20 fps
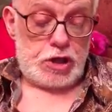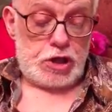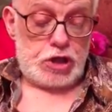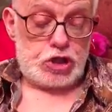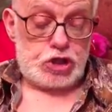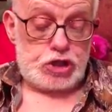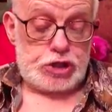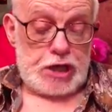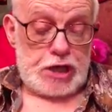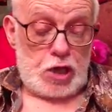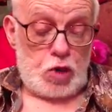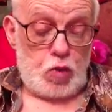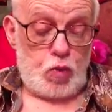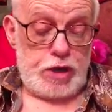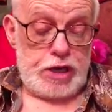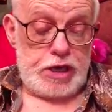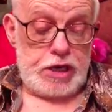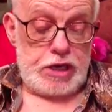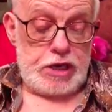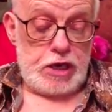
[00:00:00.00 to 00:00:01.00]
Shall
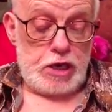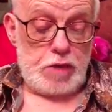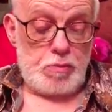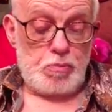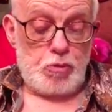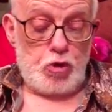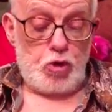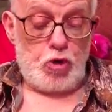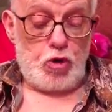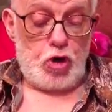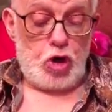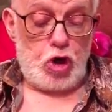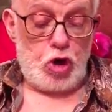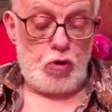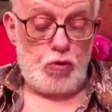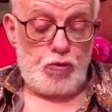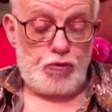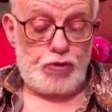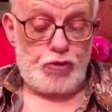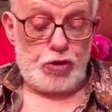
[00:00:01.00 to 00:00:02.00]
we, more
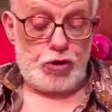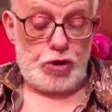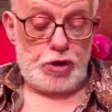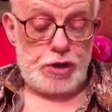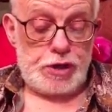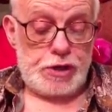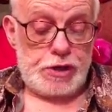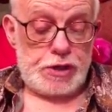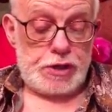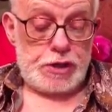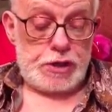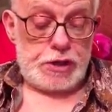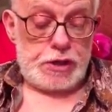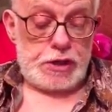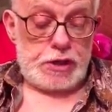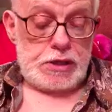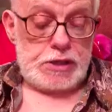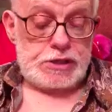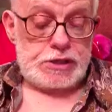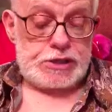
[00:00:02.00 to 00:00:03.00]
hopeful,
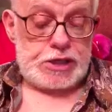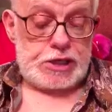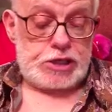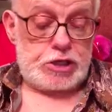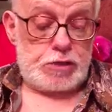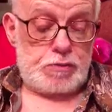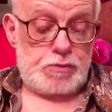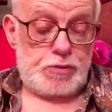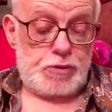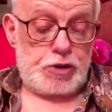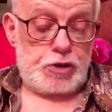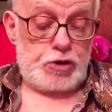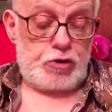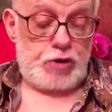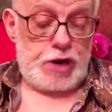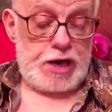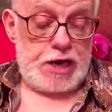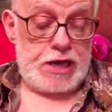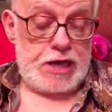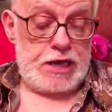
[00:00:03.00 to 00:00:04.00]
set up the
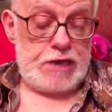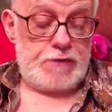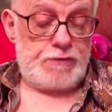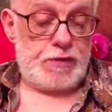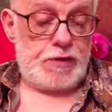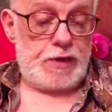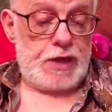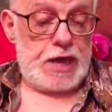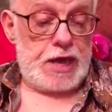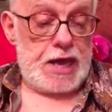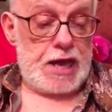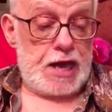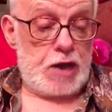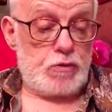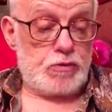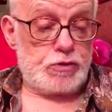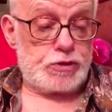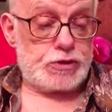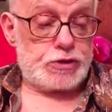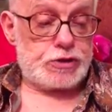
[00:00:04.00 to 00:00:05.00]
grave in the
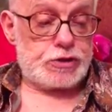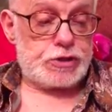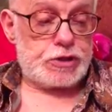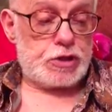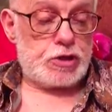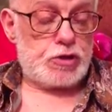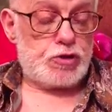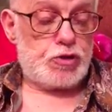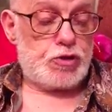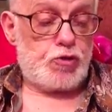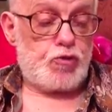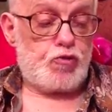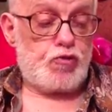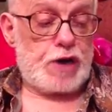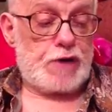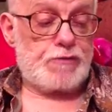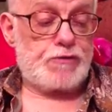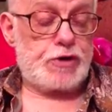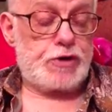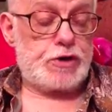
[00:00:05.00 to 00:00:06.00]
house, the
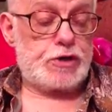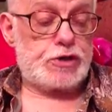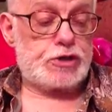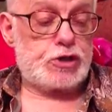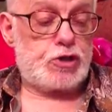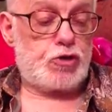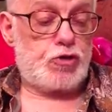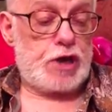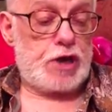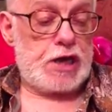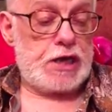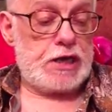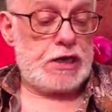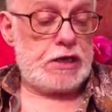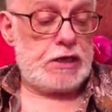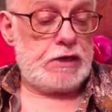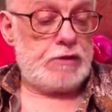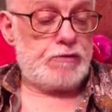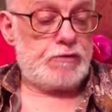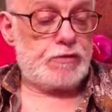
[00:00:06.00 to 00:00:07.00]
ravenous
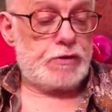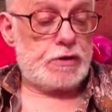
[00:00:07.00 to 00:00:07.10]
grave?